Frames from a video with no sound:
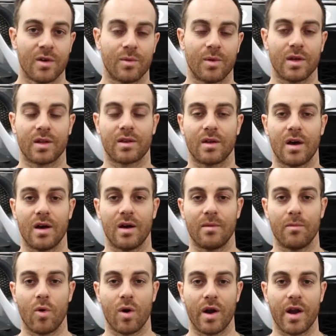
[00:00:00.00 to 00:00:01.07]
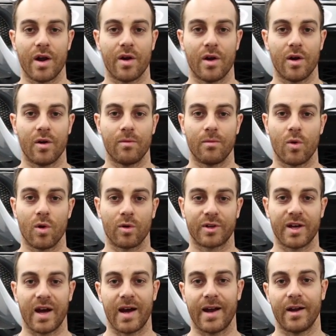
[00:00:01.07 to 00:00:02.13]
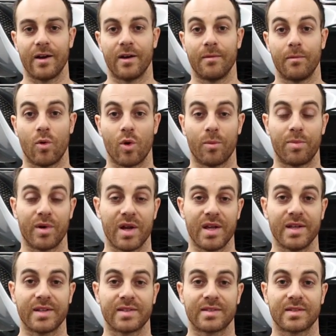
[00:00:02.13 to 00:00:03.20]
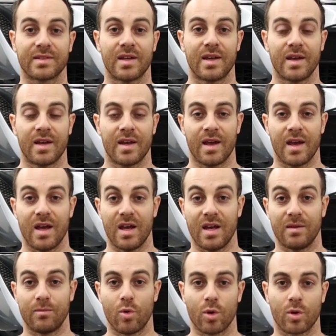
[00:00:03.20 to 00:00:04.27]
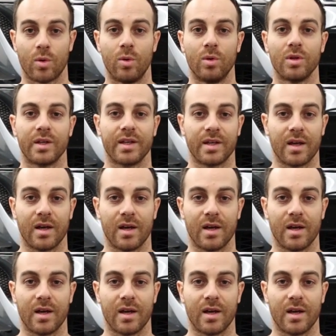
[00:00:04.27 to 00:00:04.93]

with uh, more aero, more tire, more brakes, and more cooling.